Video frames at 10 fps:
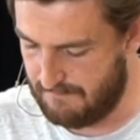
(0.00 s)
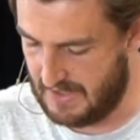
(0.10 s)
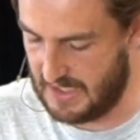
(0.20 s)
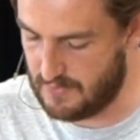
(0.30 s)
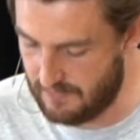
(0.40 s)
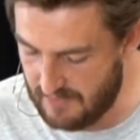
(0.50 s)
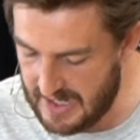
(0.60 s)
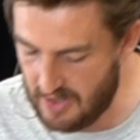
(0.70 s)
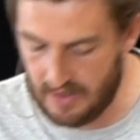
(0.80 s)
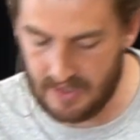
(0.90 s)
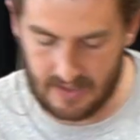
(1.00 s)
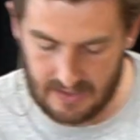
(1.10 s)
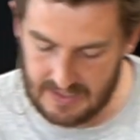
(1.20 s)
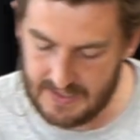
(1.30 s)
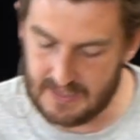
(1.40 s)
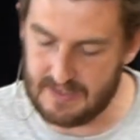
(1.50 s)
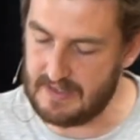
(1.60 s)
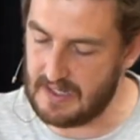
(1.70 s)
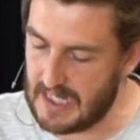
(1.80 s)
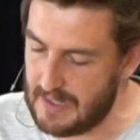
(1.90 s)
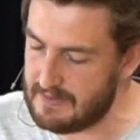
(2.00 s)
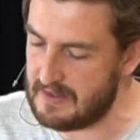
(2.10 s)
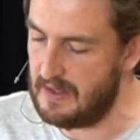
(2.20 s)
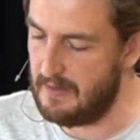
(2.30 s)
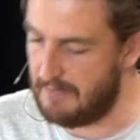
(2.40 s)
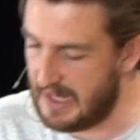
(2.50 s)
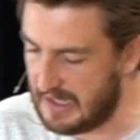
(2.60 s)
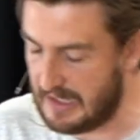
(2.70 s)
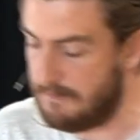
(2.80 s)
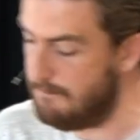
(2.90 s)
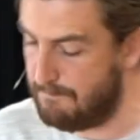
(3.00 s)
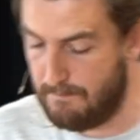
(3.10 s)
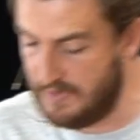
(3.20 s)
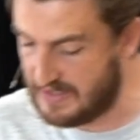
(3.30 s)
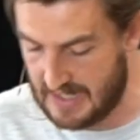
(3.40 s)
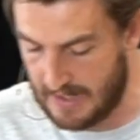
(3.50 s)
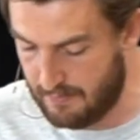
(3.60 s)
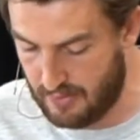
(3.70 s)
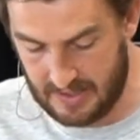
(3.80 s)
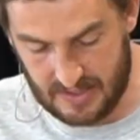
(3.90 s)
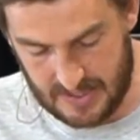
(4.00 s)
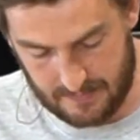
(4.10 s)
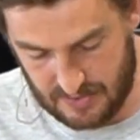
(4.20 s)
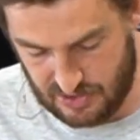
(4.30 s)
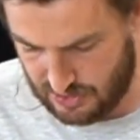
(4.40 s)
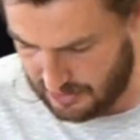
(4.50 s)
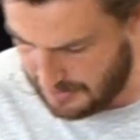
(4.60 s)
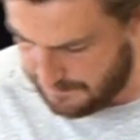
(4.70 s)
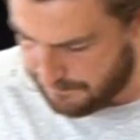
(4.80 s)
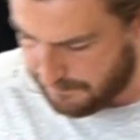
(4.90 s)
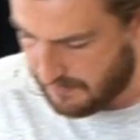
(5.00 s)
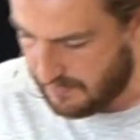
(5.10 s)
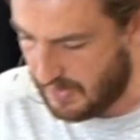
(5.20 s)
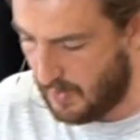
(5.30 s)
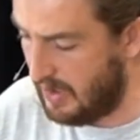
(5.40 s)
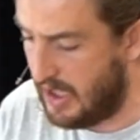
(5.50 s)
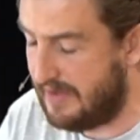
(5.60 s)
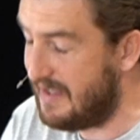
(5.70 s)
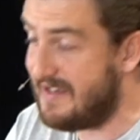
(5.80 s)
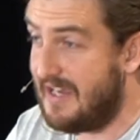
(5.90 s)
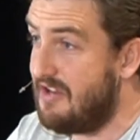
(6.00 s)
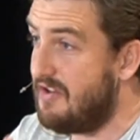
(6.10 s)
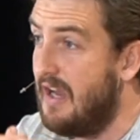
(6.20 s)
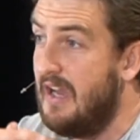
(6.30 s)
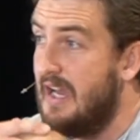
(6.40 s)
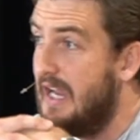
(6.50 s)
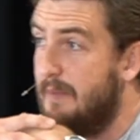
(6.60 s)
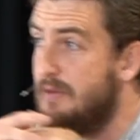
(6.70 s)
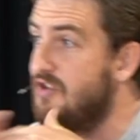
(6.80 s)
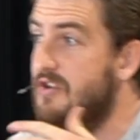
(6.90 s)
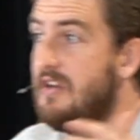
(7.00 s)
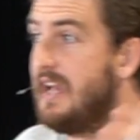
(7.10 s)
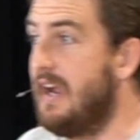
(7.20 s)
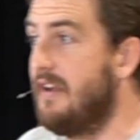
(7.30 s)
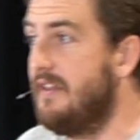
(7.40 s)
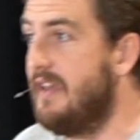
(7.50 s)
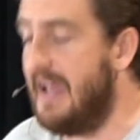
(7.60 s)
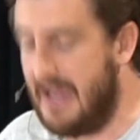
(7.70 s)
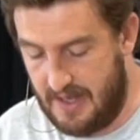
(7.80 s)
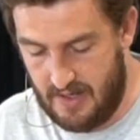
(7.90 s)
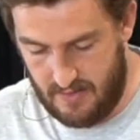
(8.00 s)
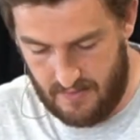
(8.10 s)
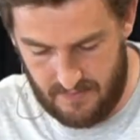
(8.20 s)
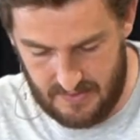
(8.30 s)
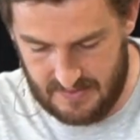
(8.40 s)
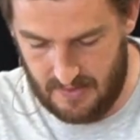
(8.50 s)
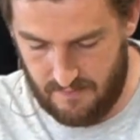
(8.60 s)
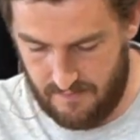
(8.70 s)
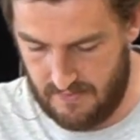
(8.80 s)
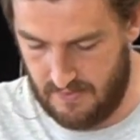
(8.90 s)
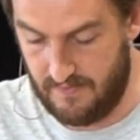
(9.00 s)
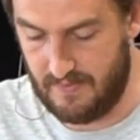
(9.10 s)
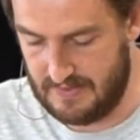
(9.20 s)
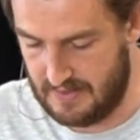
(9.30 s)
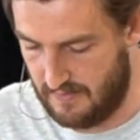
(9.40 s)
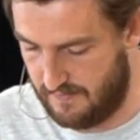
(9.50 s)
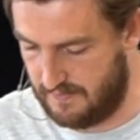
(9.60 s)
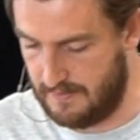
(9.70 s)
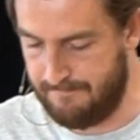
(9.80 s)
And as we read on in Ecclesiastes, he keeps making the same point. In chapter 2, we learn that this teacher, he pursued gain to the end of itself, of himself.